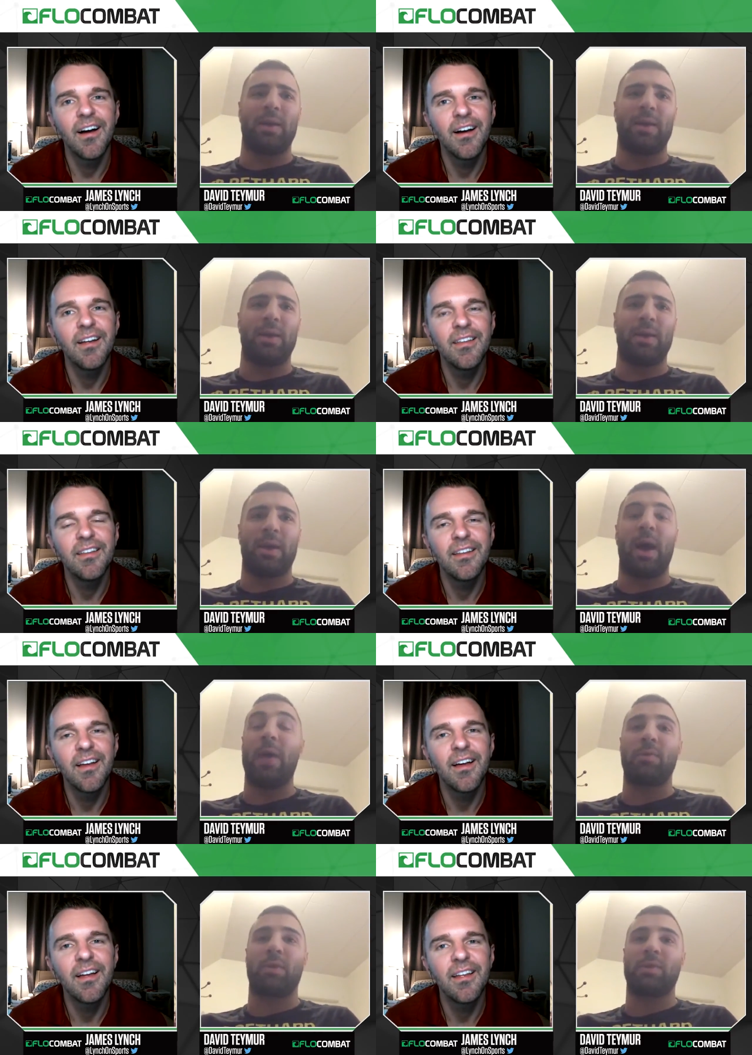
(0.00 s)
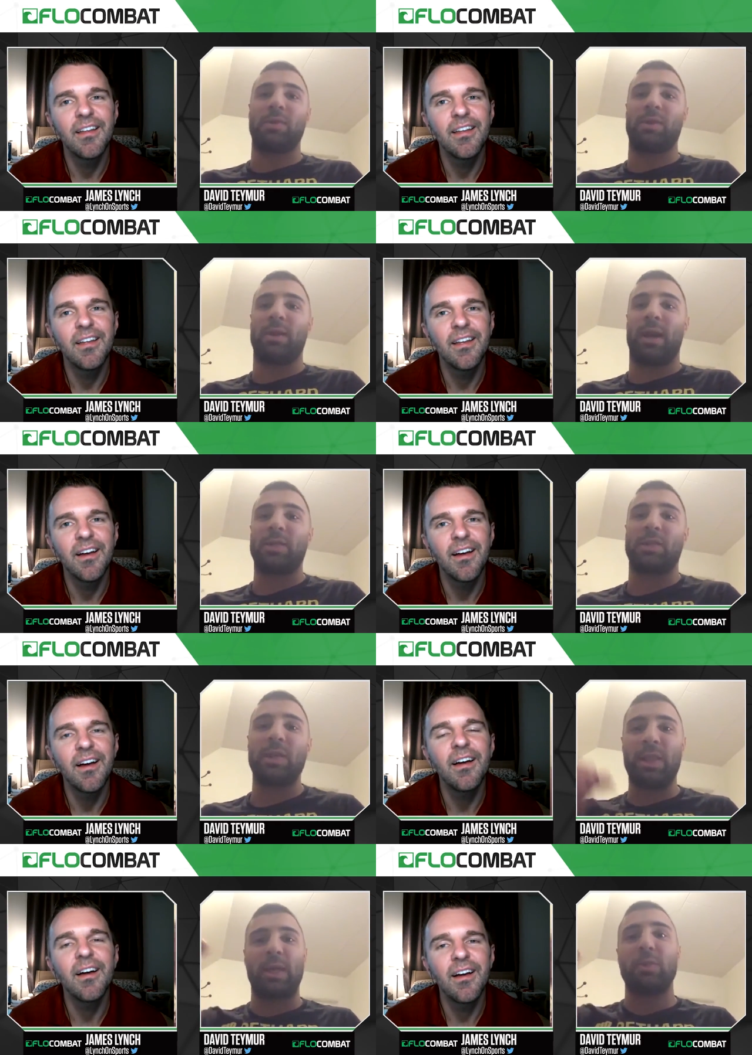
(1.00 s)
Speaker 1: uh, I haven't watched it yet. I
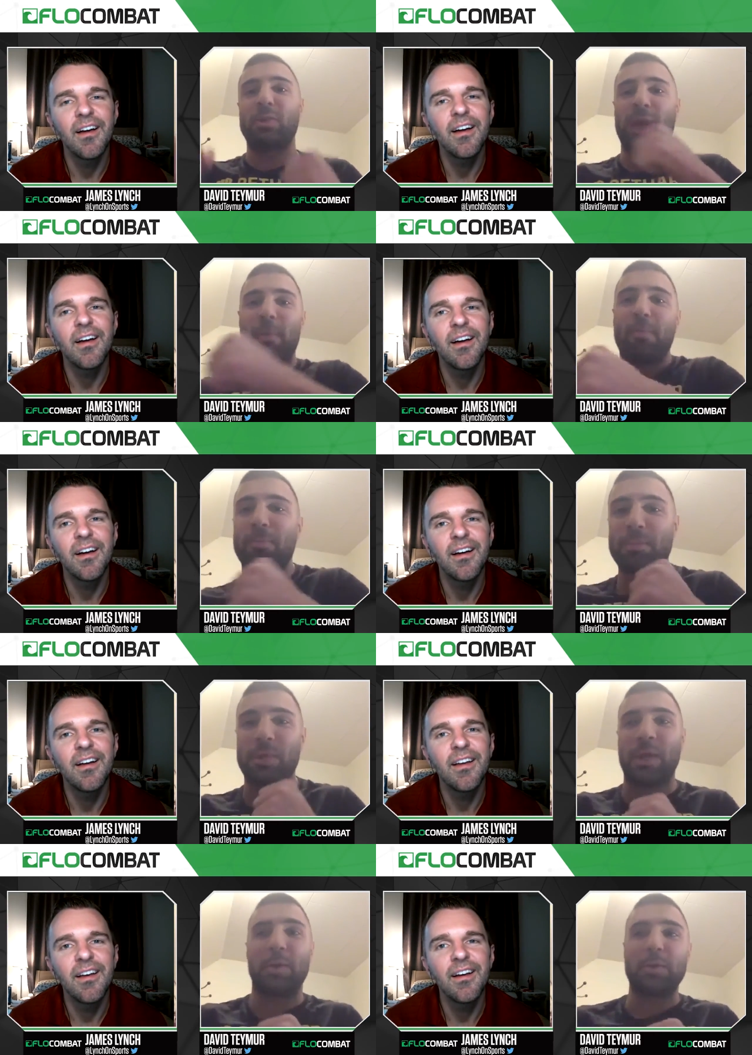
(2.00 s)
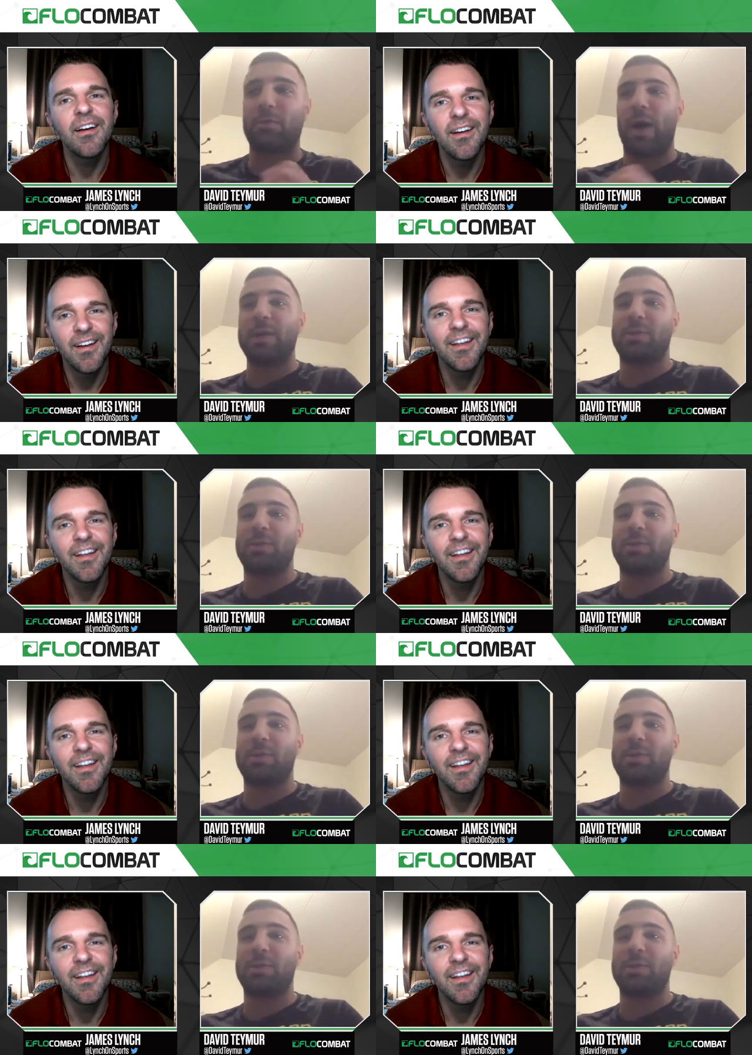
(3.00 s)
see they do some some good fights